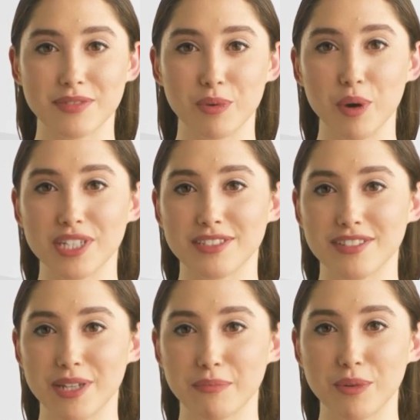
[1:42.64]
What is
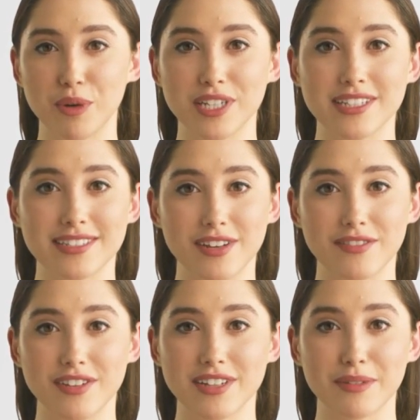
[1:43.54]
the importance of
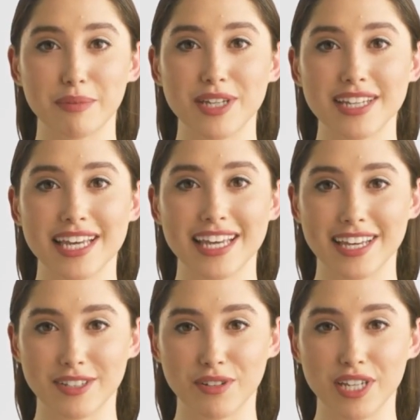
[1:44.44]
feasibility
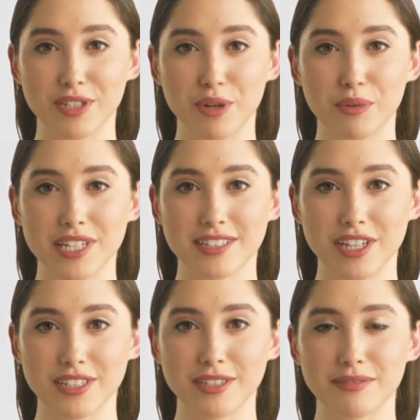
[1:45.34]
in clinical
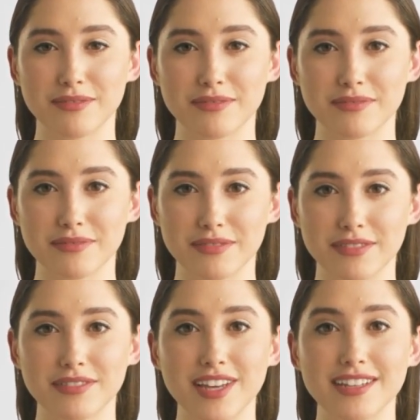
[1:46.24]
research?
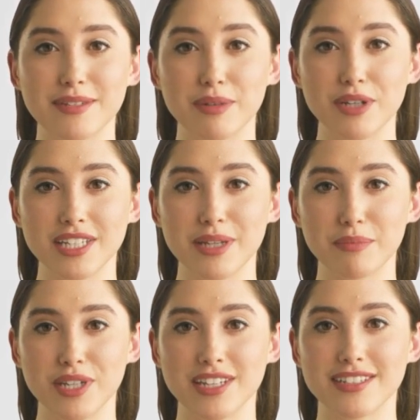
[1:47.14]
Feasibility
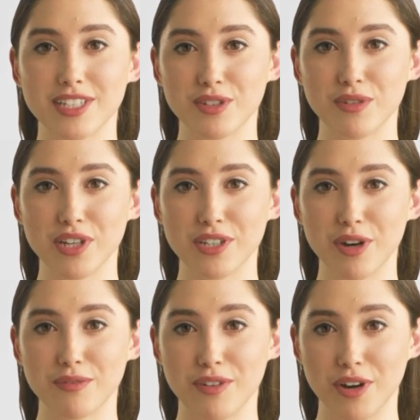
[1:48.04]
plays a
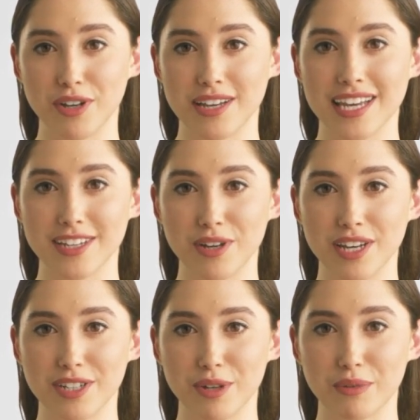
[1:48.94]
critical role in
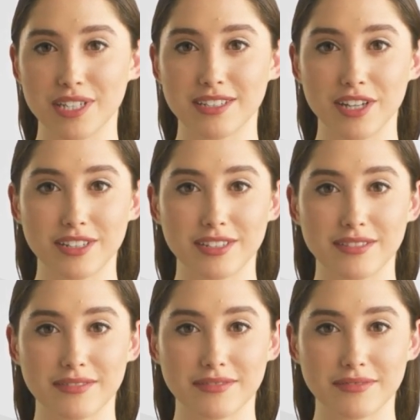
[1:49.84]
clinical research.
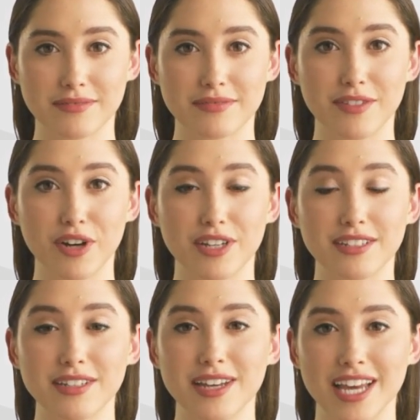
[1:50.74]

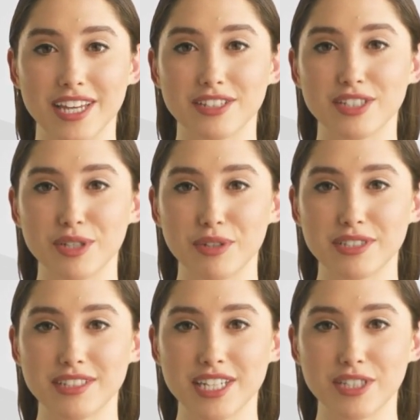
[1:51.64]
First, it
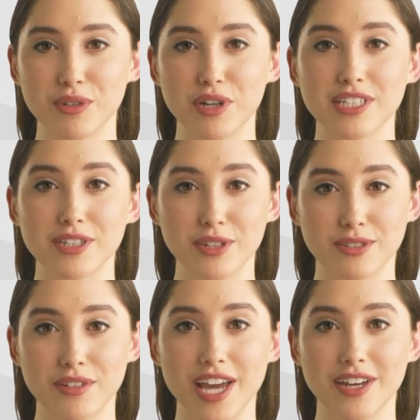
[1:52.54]
ensures that a clinical
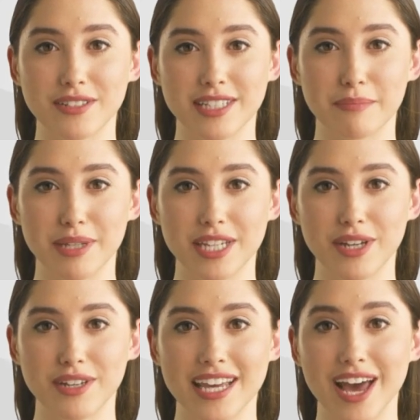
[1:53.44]
trial can be
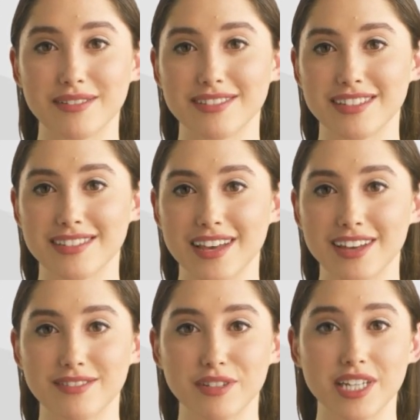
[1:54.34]
carried out
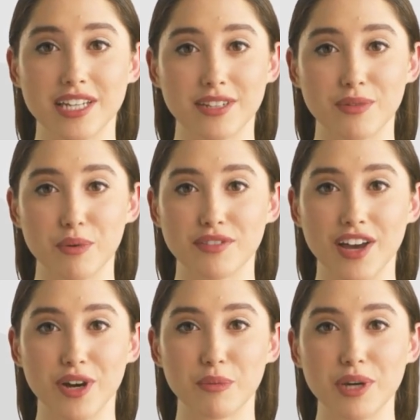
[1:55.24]
successfully
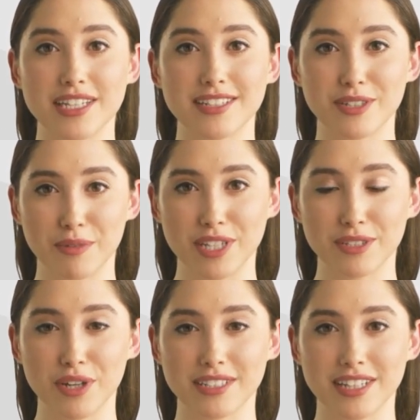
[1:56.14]
without wasting
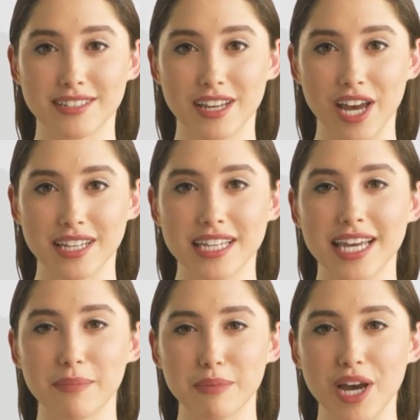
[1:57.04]
resources on
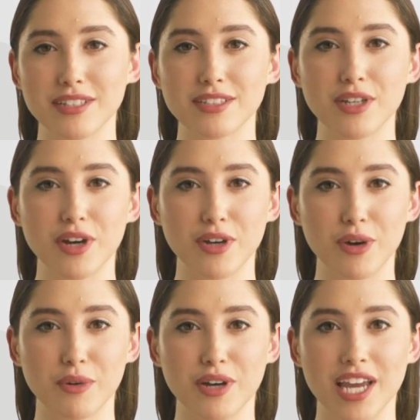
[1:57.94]
impractical
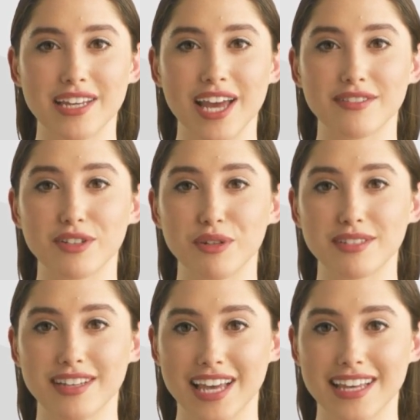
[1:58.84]
or unethical
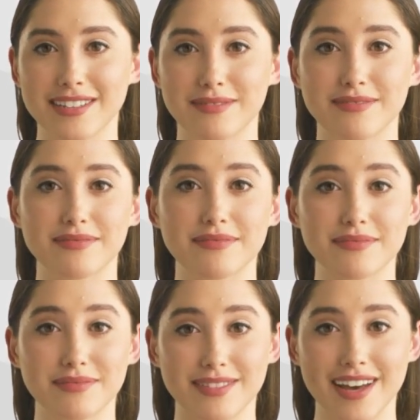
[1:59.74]
studies.
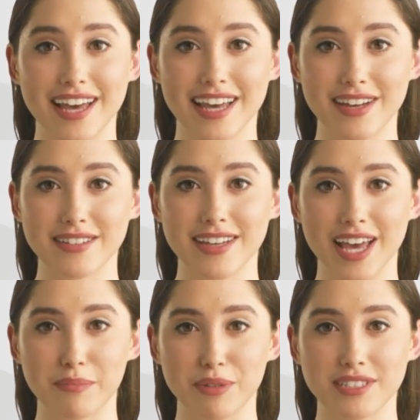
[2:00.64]
Second,
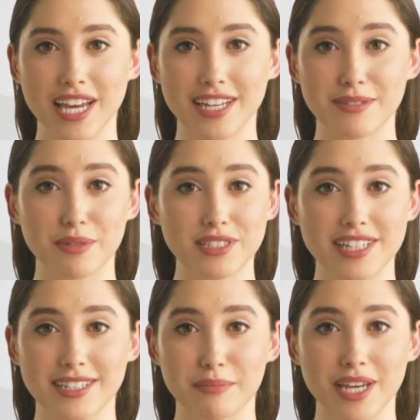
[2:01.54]
it protects
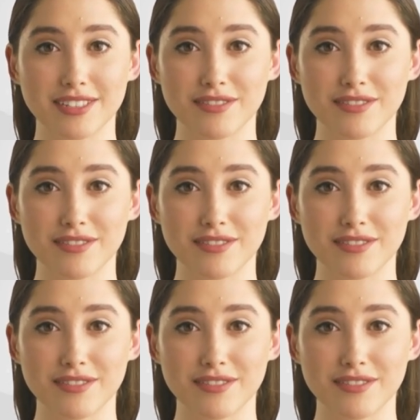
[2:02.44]
participants